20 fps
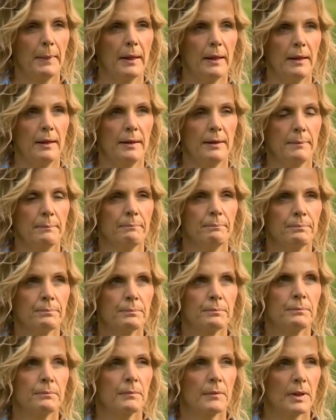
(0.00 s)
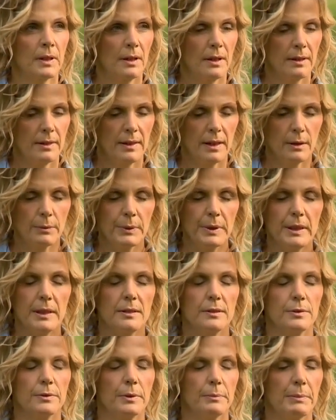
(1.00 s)
And I think we
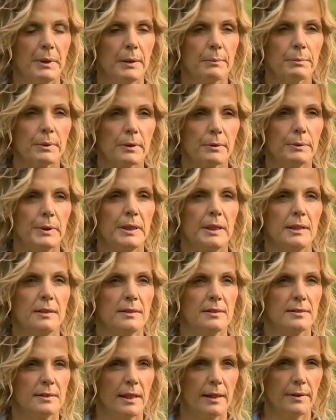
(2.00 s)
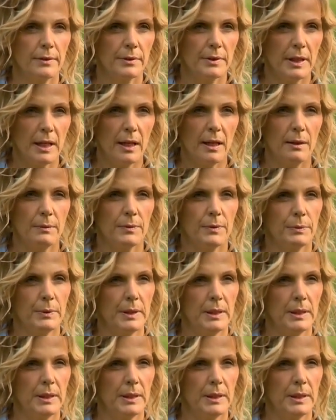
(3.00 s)
need to remember, we need to say their names,